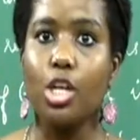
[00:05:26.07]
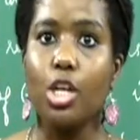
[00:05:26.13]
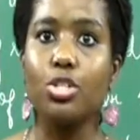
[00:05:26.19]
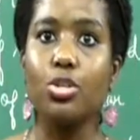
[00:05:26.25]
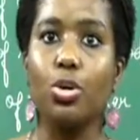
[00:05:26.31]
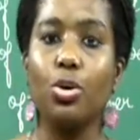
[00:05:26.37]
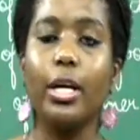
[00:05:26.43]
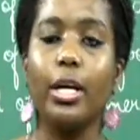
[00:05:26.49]

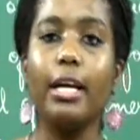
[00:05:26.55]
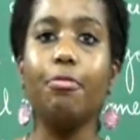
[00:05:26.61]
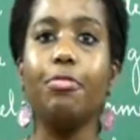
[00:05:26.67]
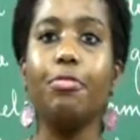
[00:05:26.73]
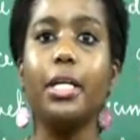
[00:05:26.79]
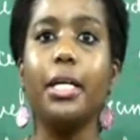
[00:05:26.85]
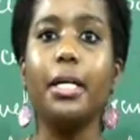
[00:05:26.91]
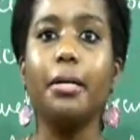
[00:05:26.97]
So
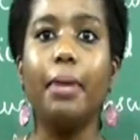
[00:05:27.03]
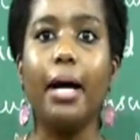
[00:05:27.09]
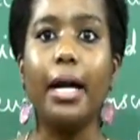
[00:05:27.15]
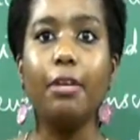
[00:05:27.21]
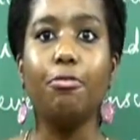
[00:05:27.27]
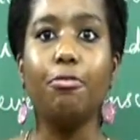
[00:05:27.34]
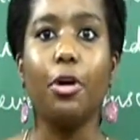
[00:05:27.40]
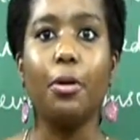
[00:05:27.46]
if the
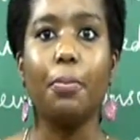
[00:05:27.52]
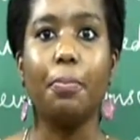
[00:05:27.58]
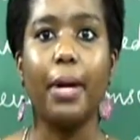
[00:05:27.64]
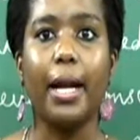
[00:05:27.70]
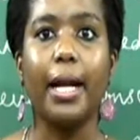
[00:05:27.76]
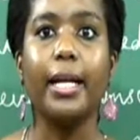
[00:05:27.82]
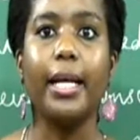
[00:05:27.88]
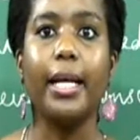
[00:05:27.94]
demand for
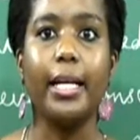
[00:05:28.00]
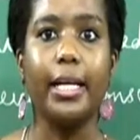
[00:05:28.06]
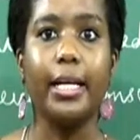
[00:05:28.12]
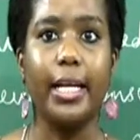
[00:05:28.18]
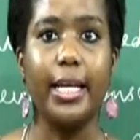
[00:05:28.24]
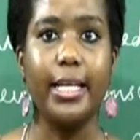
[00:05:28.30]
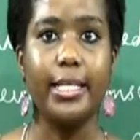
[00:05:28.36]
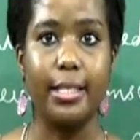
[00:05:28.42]
bread
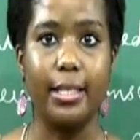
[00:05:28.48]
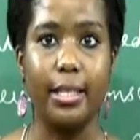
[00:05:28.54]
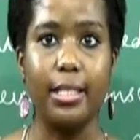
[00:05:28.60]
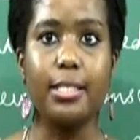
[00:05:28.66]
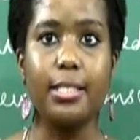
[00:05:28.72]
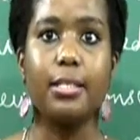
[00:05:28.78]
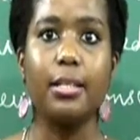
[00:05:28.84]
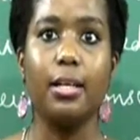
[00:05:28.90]

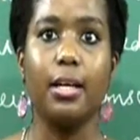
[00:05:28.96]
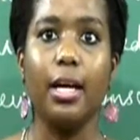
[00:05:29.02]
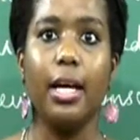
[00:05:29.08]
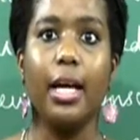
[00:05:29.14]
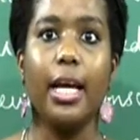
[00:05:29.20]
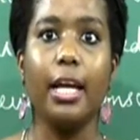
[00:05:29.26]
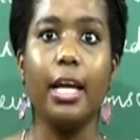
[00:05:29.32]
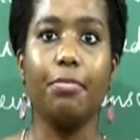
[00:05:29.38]
increases,
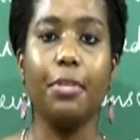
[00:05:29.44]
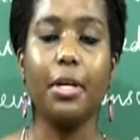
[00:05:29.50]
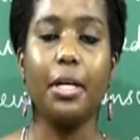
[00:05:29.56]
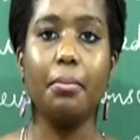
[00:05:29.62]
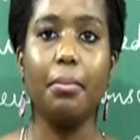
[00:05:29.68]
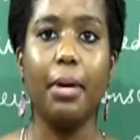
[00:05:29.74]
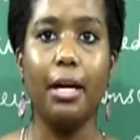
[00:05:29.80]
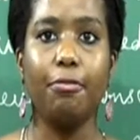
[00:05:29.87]
the
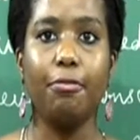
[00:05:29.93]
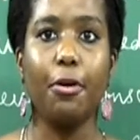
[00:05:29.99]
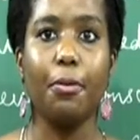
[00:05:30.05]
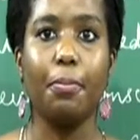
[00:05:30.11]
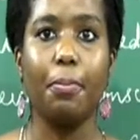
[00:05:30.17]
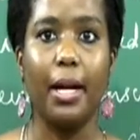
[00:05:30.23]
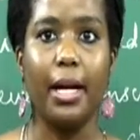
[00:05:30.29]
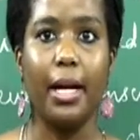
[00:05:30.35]
demand for